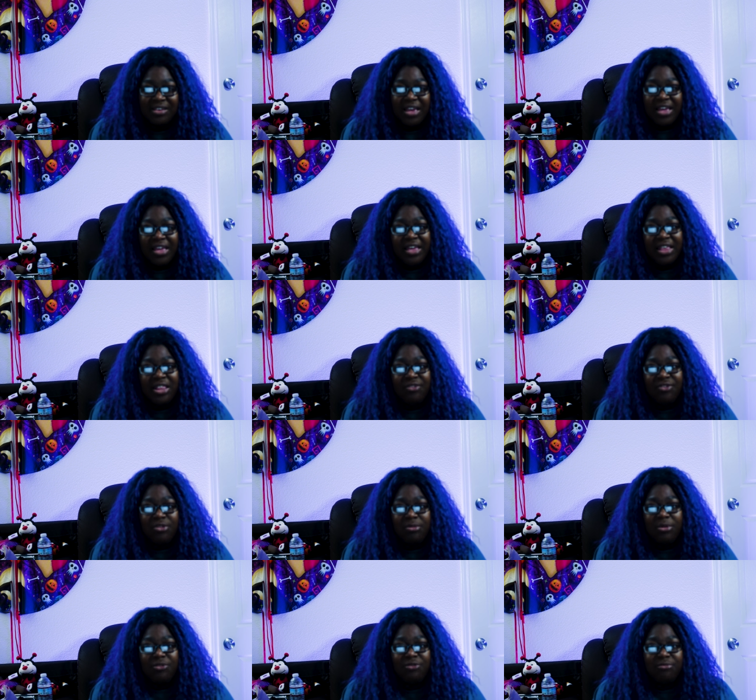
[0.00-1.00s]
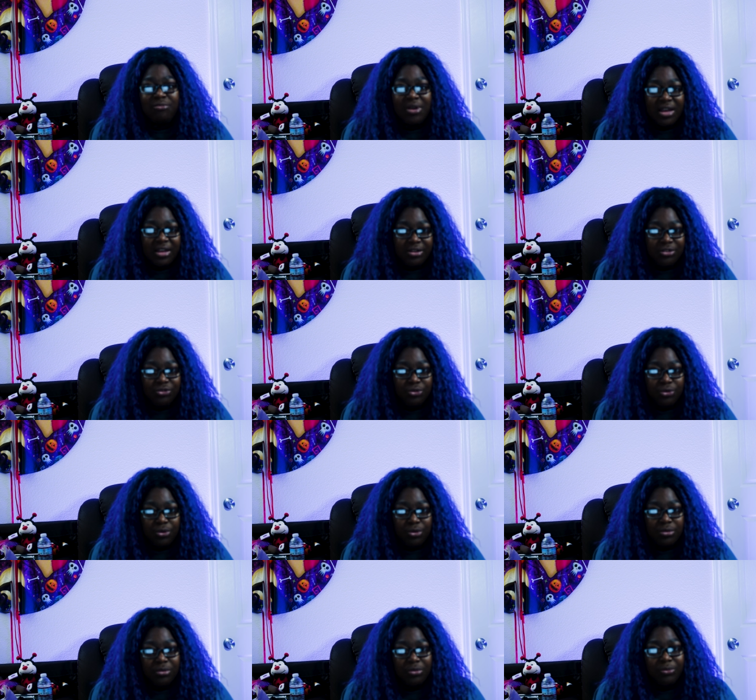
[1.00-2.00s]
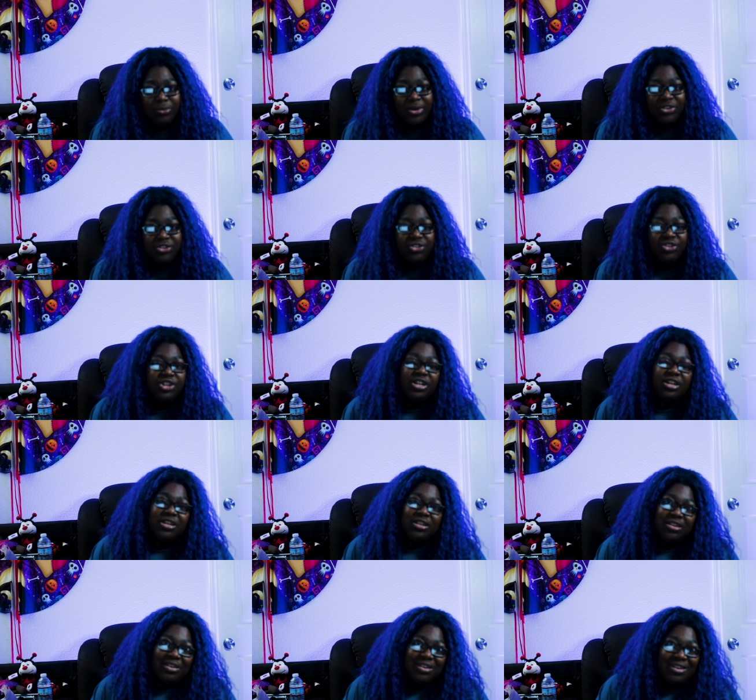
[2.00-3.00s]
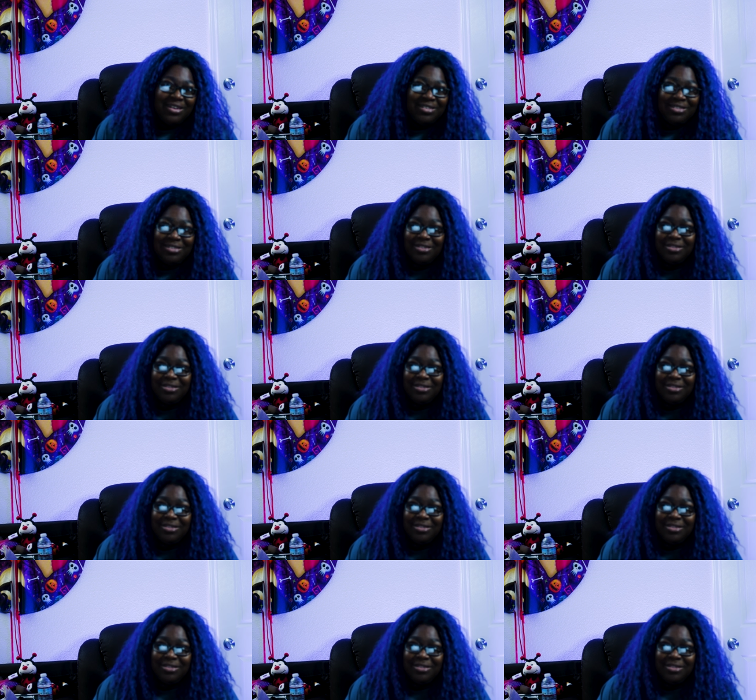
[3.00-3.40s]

in the form of mind control, which is